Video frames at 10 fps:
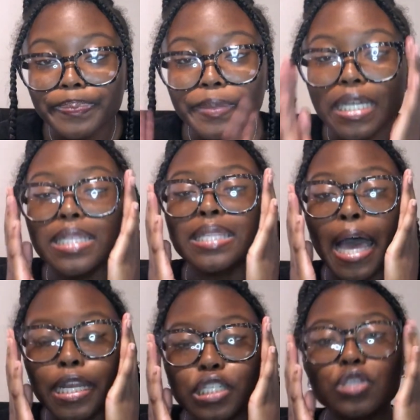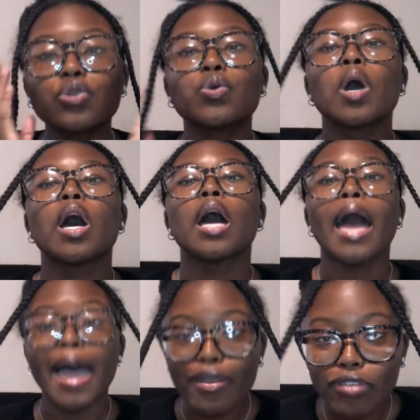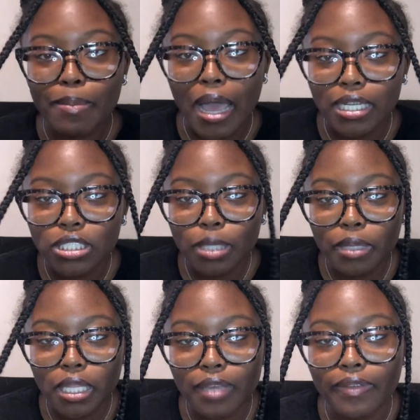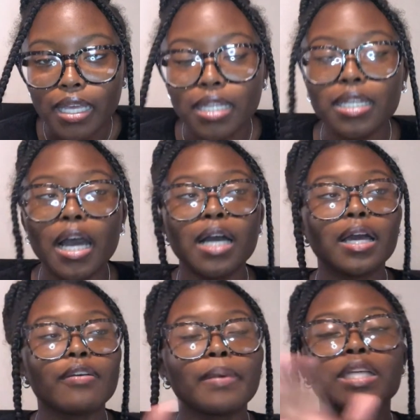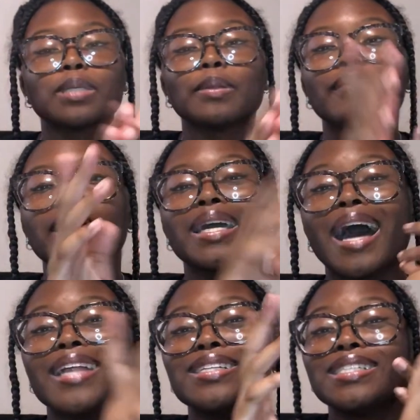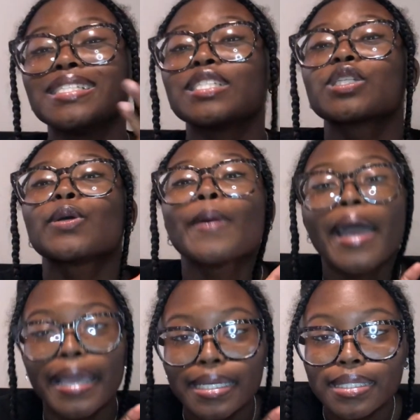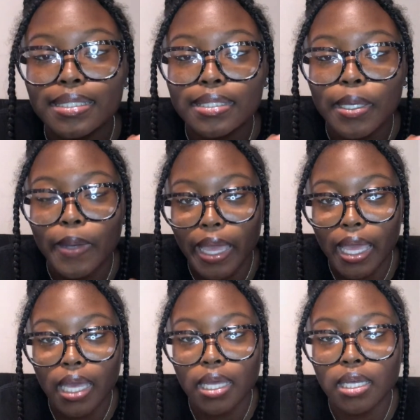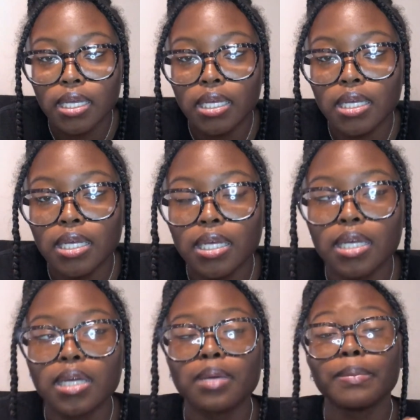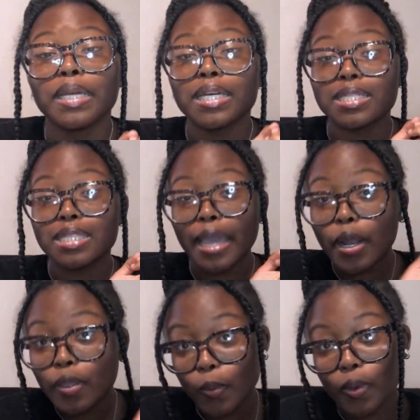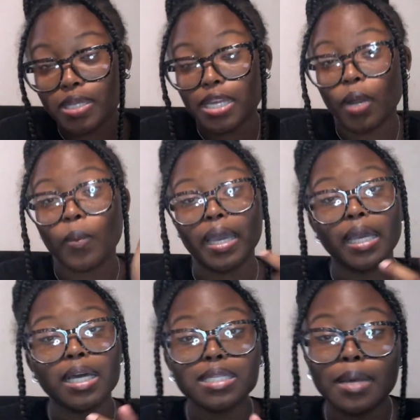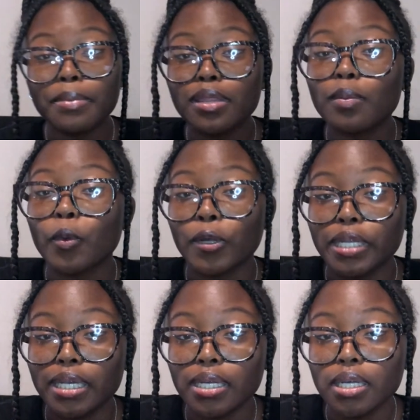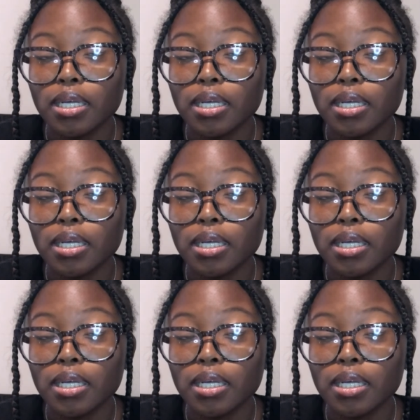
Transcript: Because that is who everybody should believe in. God, everybody should believe in God and Jesus Christ, okay? Because they are the ones that are waking us up in the morning,